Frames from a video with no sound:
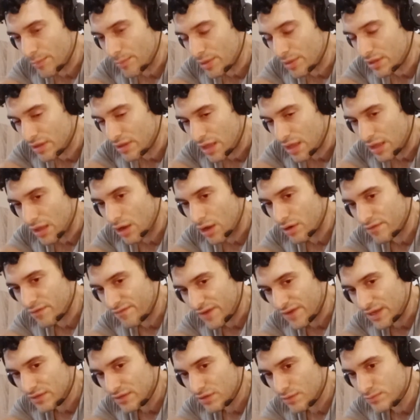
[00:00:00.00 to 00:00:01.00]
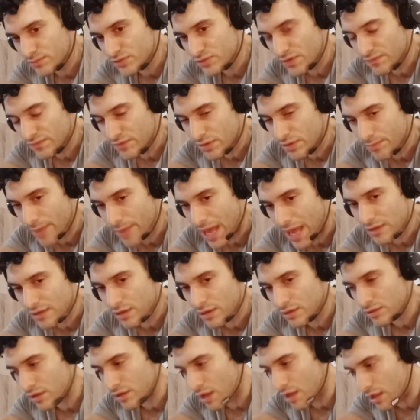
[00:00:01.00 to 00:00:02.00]
I mean, they are victims of their bad
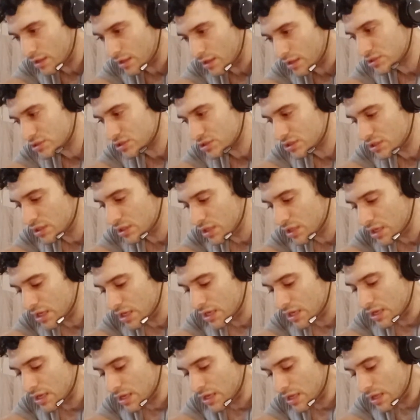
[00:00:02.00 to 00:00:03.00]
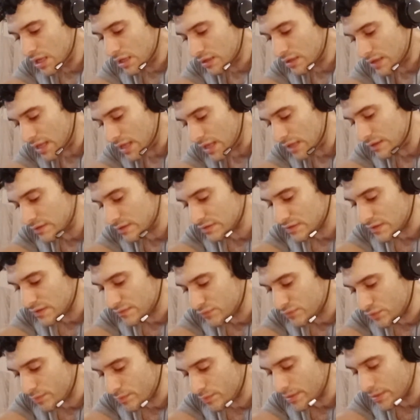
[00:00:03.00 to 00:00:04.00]
ideology. They
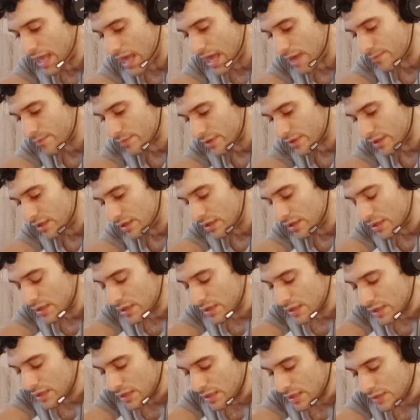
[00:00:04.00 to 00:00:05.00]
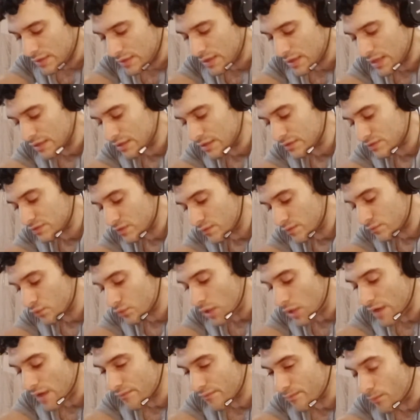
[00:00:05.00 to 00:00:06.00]
deserve to be happy. They deserve
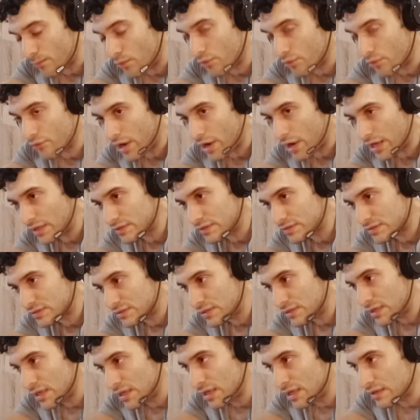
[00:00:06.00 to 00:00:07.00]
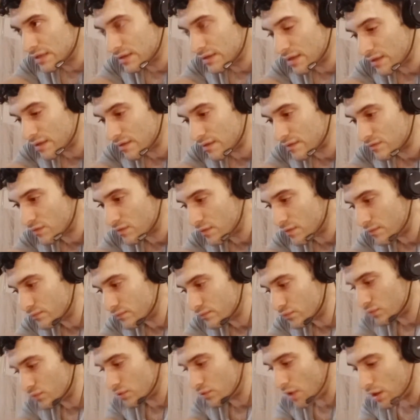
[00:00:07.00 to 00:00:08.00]
to have more rights. They deserve
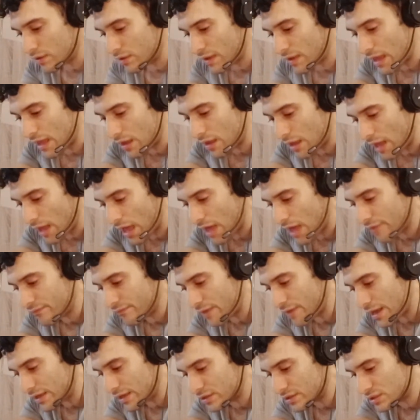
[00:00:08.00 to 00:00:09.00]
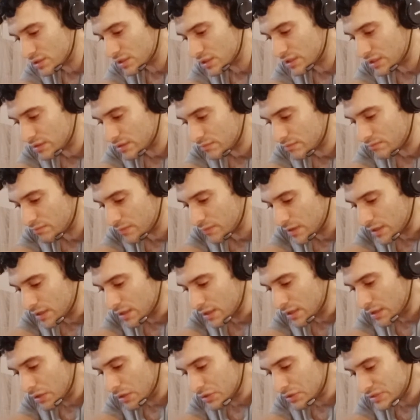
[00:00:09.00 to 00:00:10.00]
to not have actually
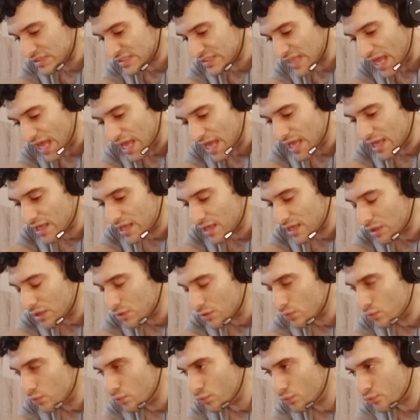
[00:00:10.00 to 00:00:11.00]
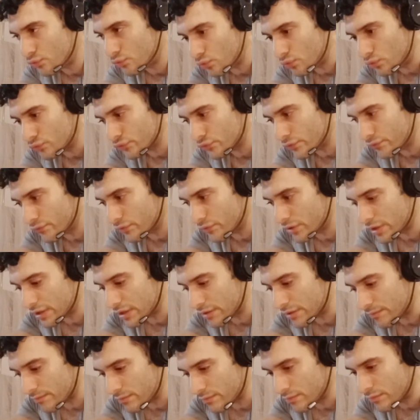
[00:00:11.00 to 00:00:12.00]
say in who rules over
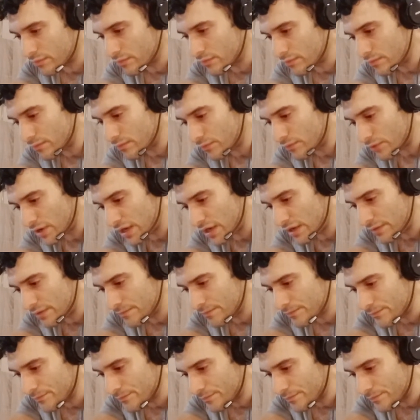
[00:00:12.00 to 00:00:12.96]
them, right?